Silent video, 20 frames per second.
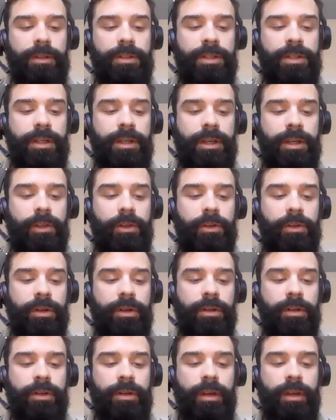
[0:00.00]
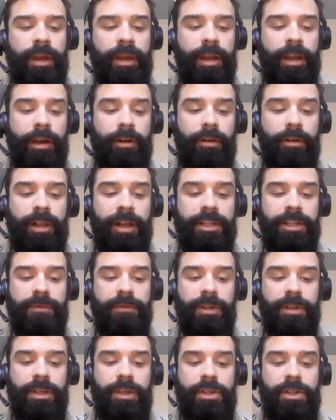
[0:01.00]
Let's take a look at how
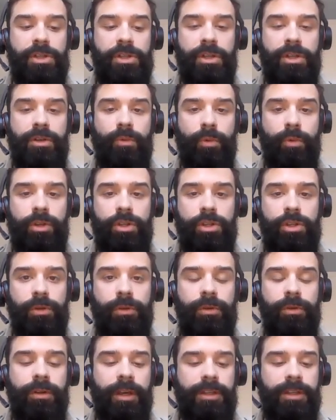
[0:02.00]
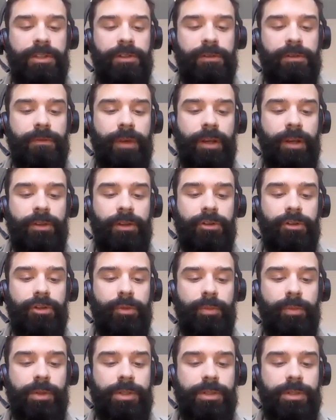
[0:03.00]
classification in Windchill has an effect on
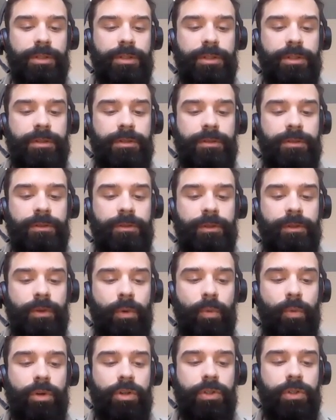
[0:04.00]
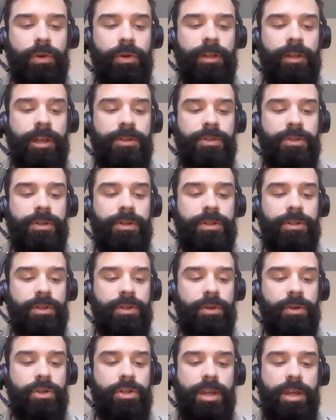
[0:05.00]
your business. Windchill allows you to
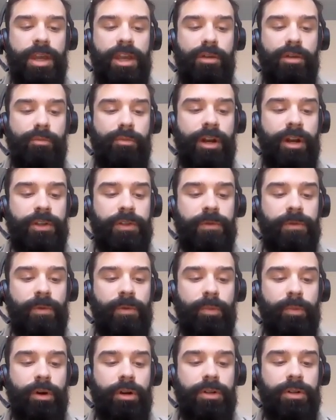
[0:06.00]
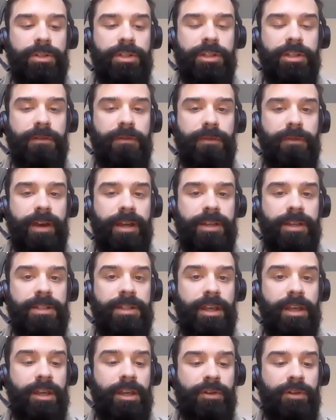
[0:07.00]
search and browse for parts in a fast
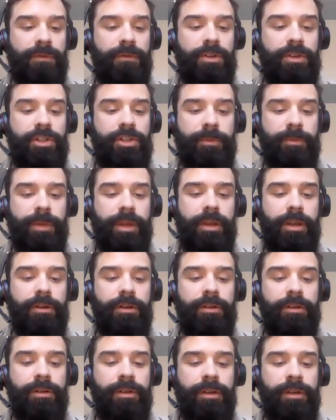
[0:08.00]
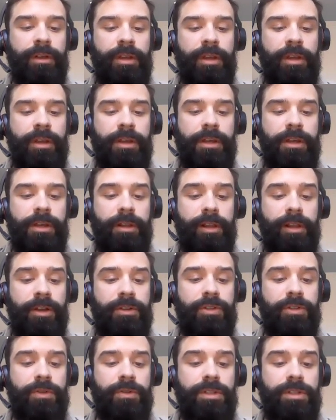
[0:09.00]
and efficient manner. It
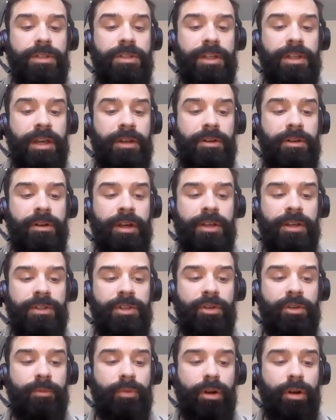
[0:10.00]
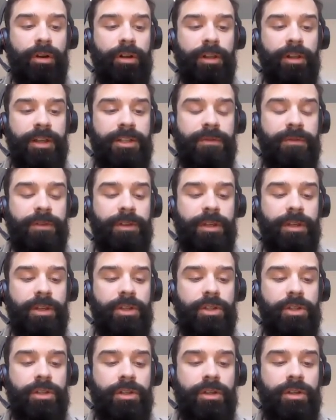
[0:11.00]
allows you to standardize on part
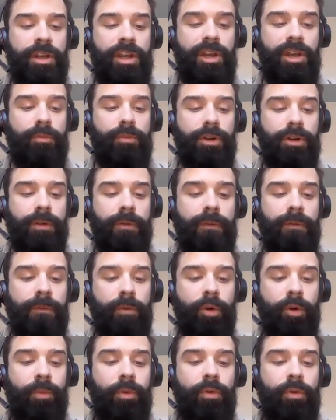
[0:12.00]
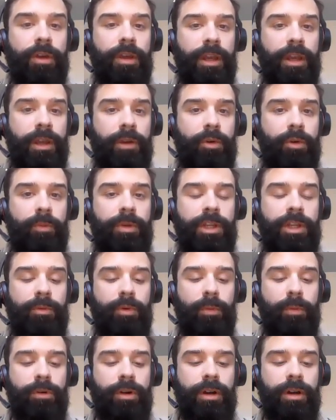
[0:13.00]
classification and bring a formal and
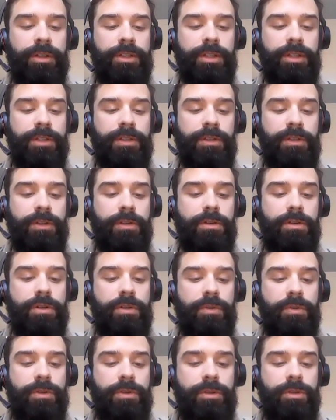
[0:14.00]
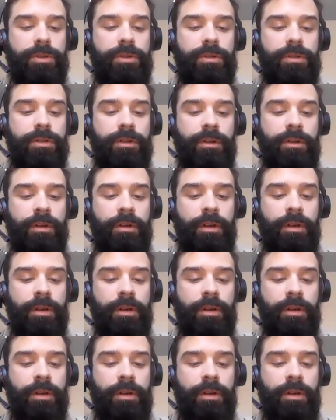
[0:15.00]
repeatable process to your users.